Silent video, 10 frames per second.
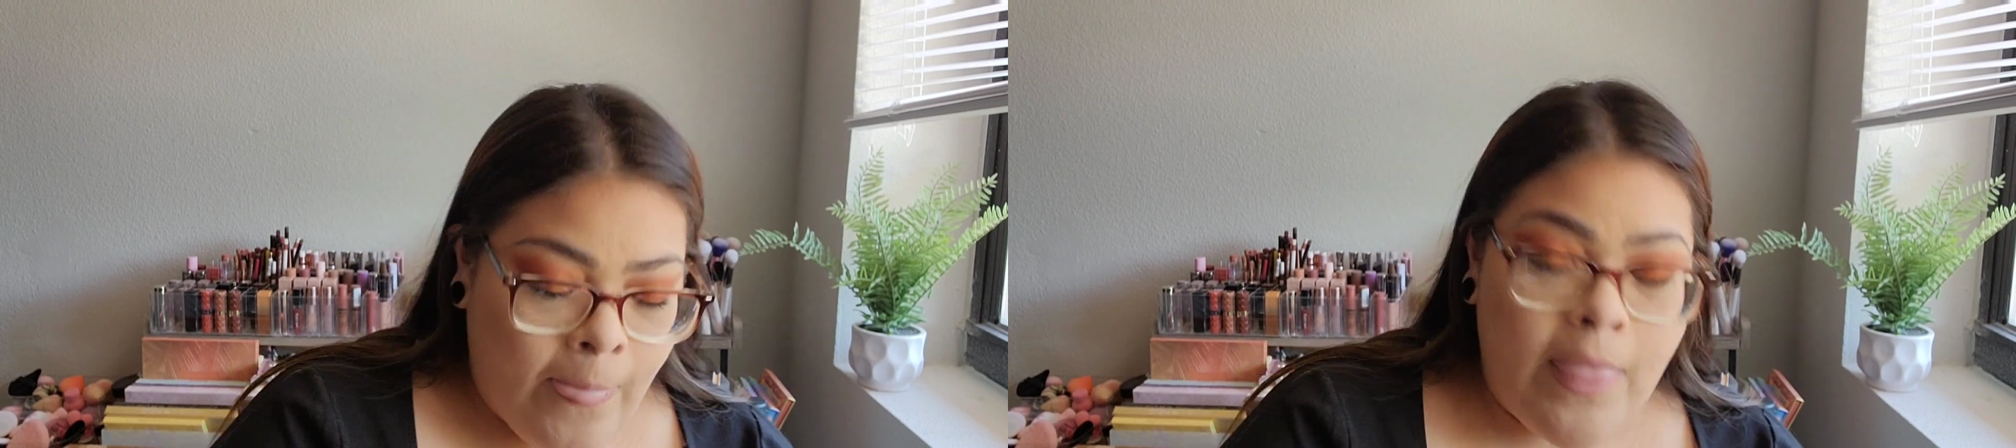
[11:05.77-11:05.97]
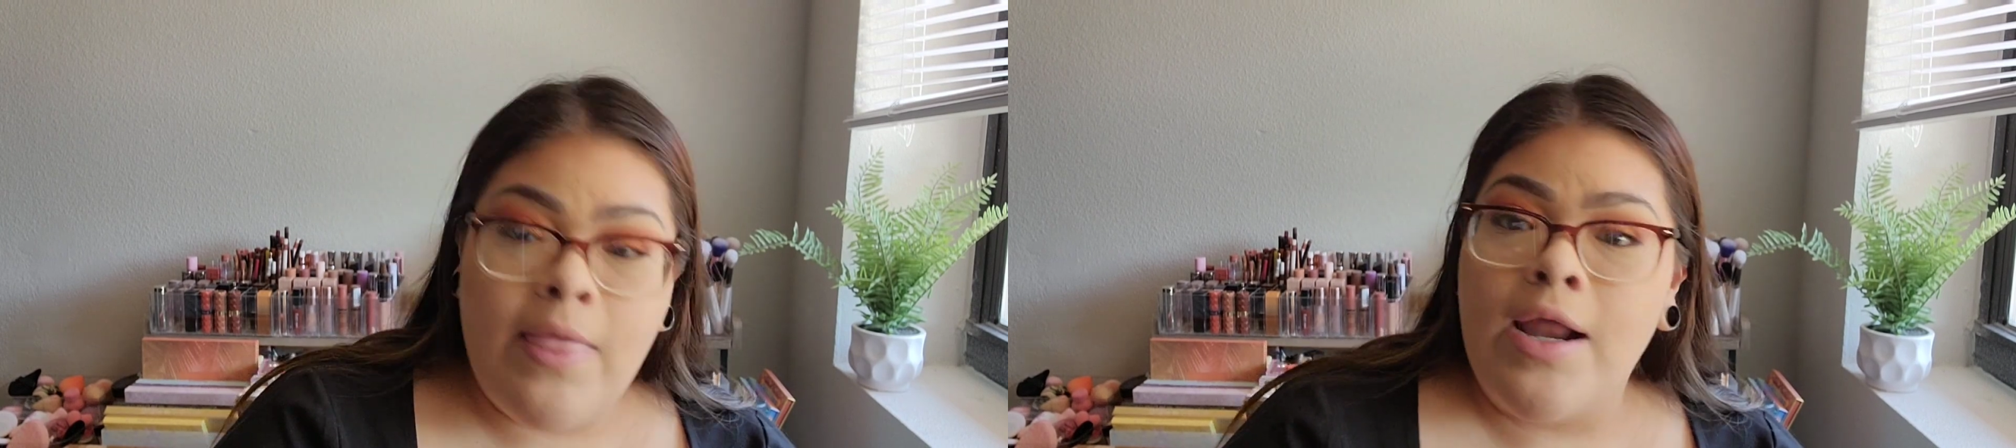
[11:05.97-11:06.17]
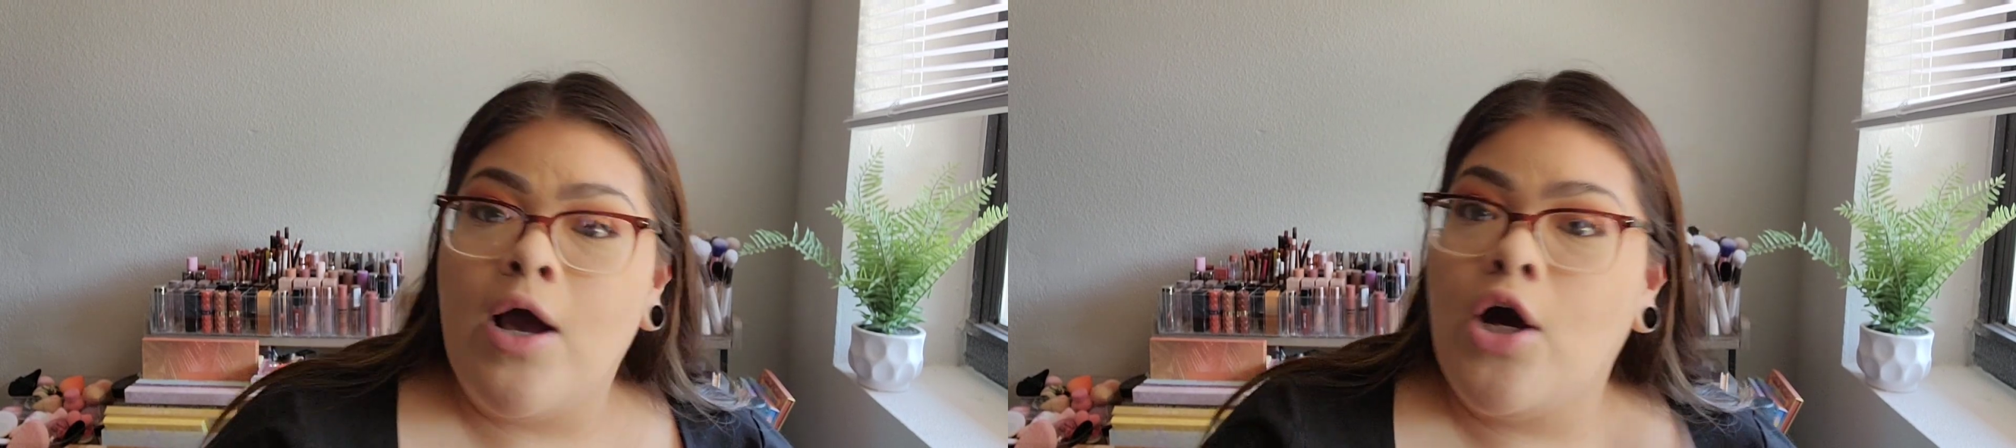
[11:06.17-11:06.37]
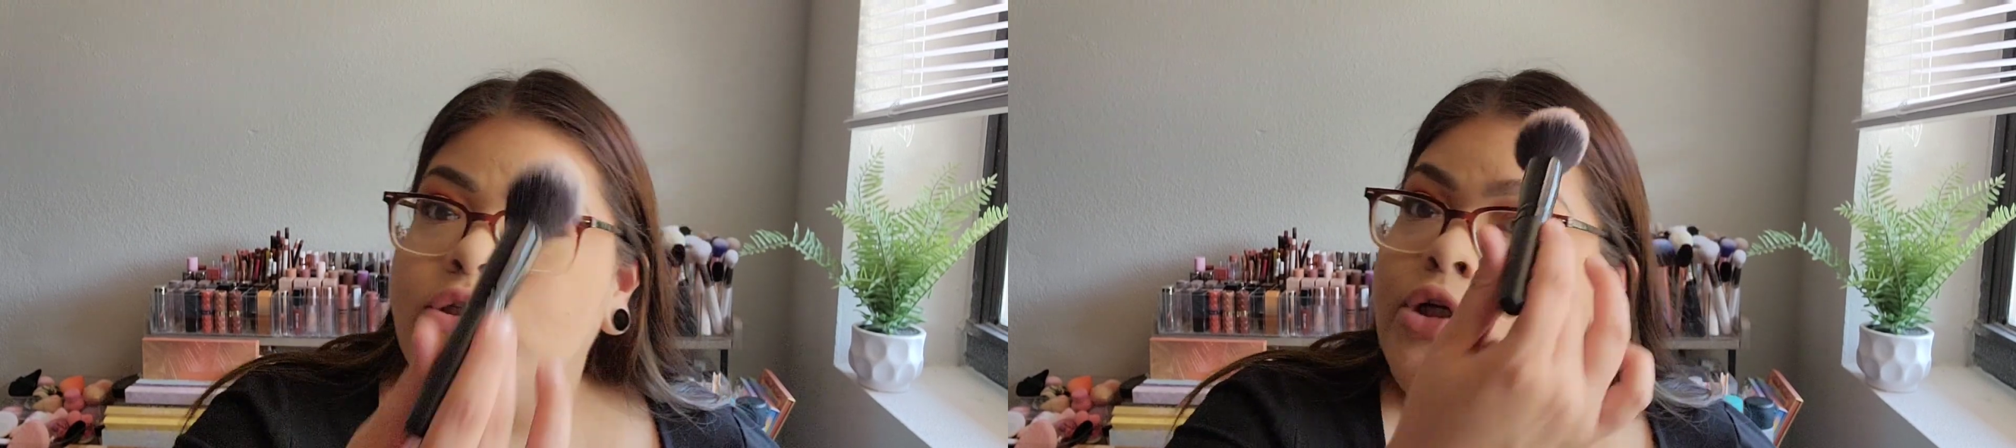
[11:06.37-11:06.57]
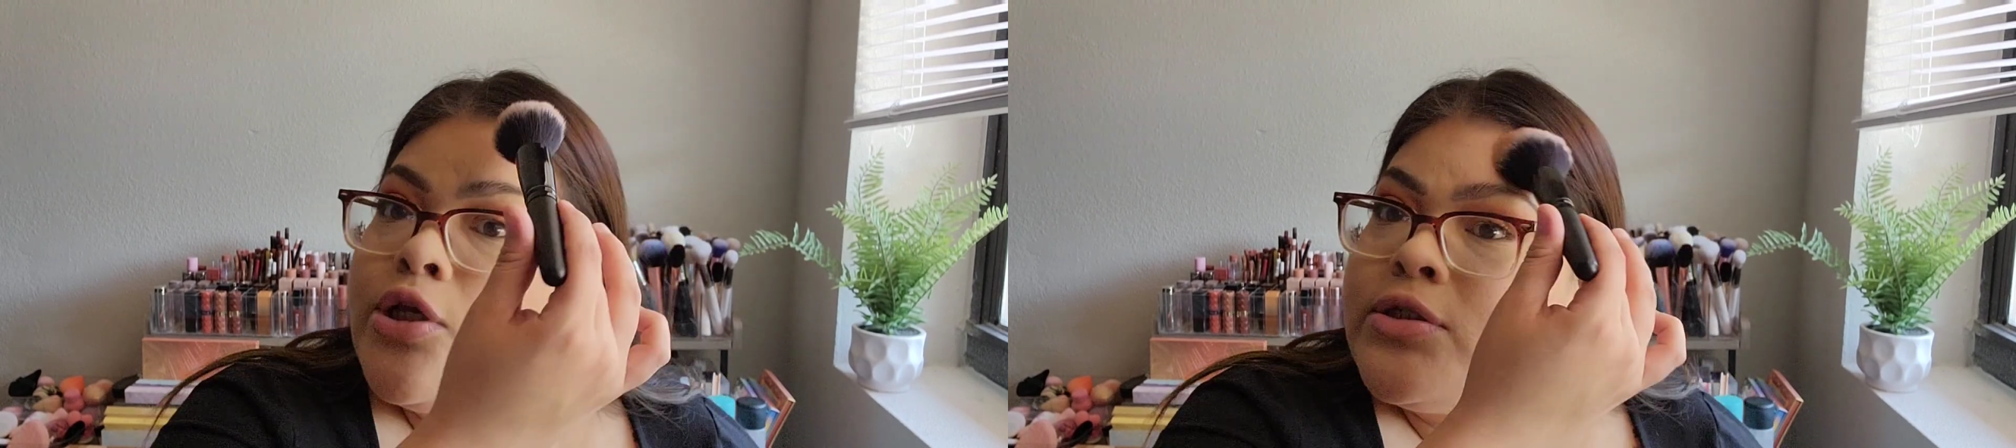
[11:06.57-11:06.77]
and then I
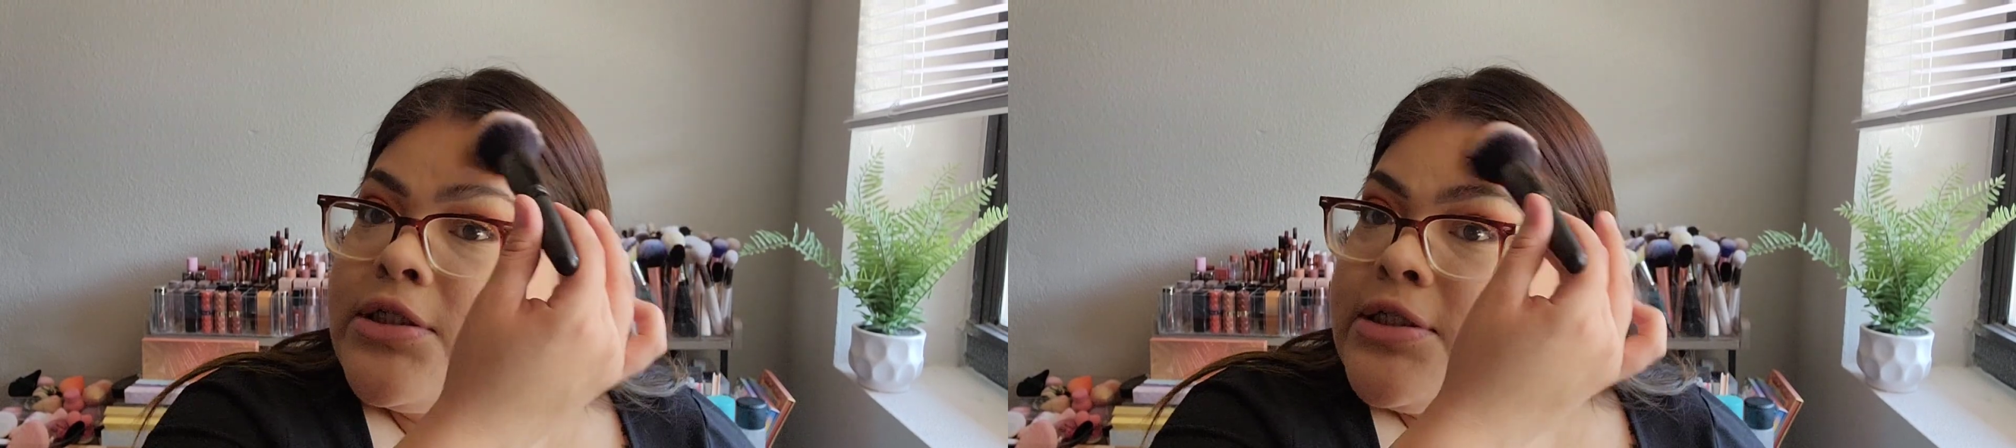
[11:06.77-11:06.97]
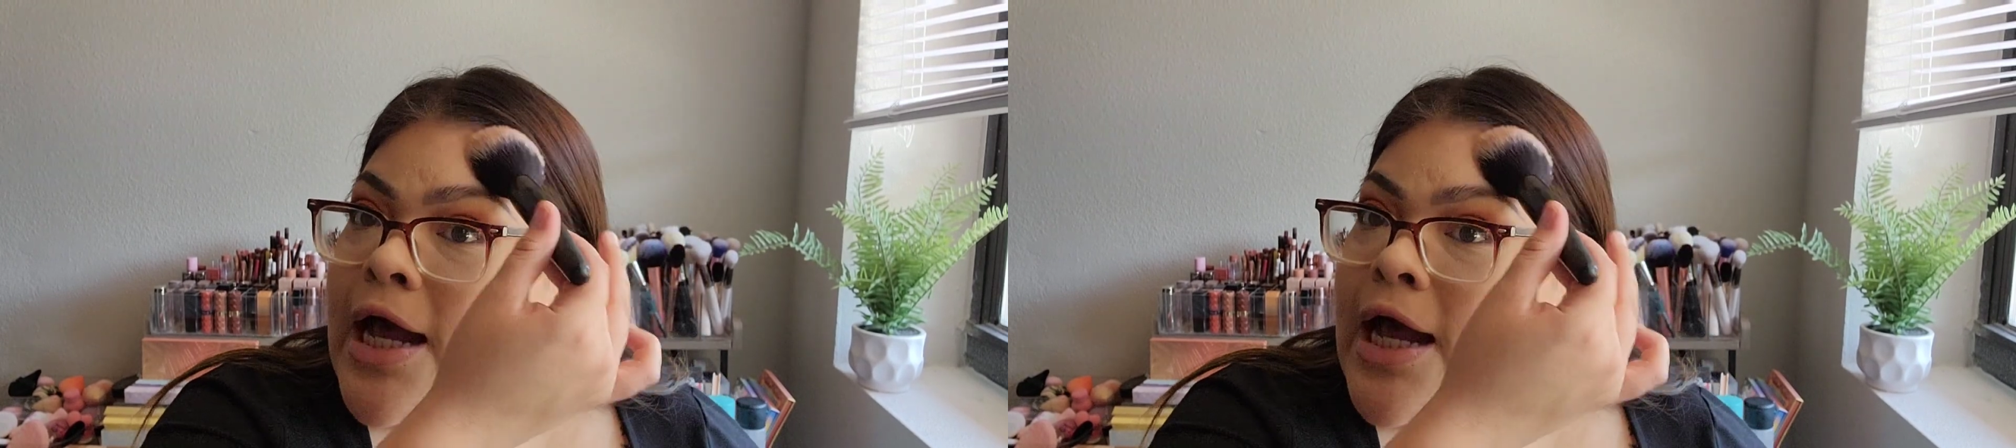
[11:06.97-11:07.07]
also use the